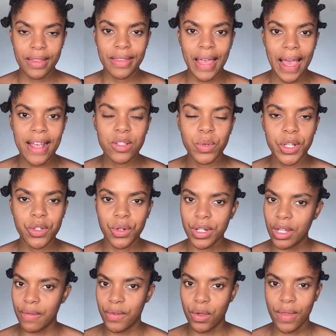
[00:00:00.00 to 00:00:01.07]
That is what's going to
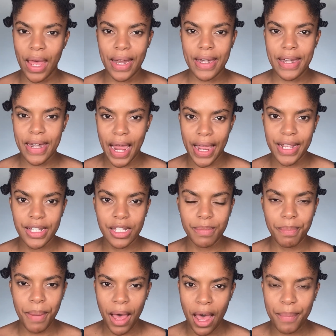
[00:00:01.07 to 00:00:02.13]
give you that nice
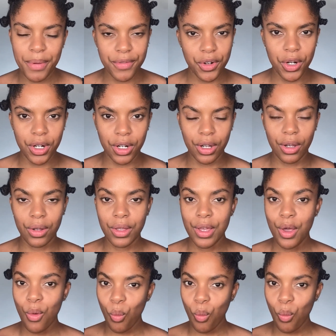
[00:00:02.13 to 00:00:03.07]
pop of curl